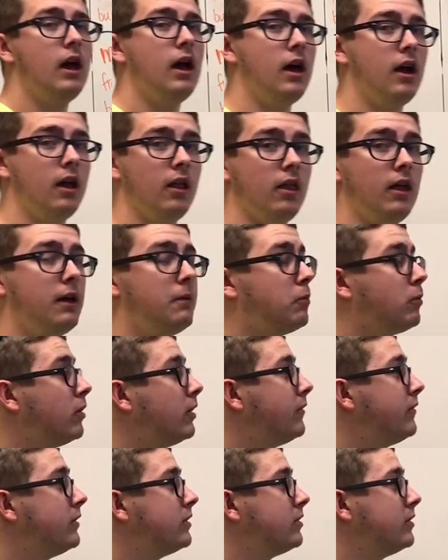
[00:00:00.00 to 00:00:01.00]
a lot more
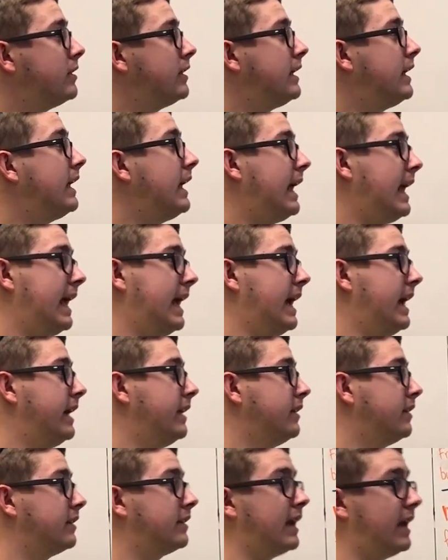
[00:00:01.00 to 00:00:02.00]
efficiently
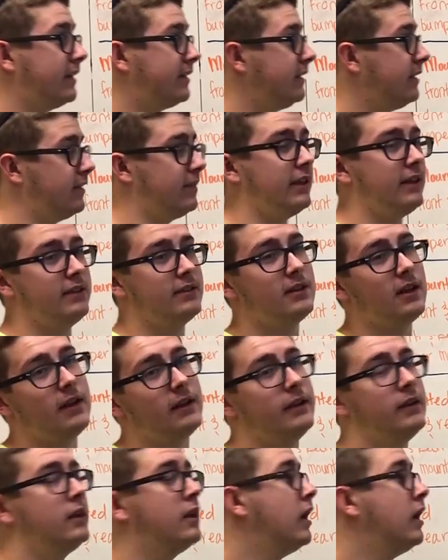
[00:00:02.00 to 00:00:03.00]
and got these things done.